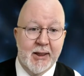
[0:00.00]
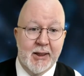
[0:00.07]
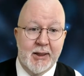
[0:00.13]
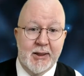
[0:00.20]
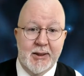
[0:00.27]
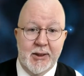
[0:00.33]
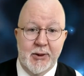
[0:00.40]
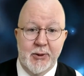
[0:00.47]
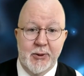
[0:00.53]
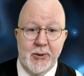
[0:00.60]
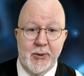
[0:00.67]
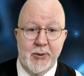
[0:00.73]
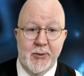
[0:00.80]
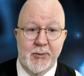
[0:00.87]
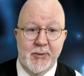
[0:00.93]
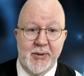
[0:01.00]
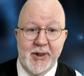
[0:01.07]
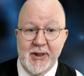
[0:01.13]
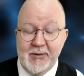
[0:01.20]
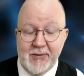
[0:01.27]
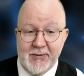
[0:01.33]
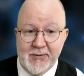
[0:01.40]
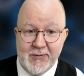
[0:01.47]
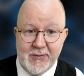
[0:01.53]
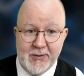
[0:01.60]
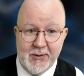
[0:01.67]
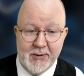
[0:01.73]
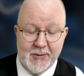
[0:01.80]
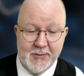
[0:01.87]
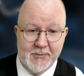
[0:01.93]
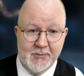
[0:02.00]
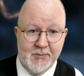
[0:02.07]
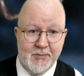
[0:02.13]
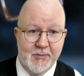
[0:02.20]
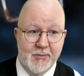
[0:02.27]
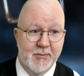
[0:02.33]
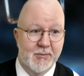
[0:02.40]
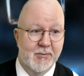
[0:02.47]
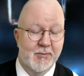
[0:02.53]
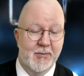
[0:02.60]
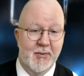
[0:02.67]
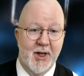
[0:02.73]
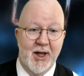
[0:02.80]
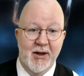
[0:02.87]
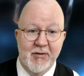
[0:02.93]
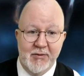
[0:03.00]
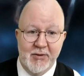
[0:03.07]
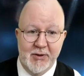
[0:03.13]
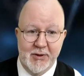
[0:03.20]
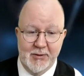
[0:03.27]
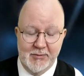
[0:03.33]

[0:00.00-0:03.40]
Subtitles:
So if ever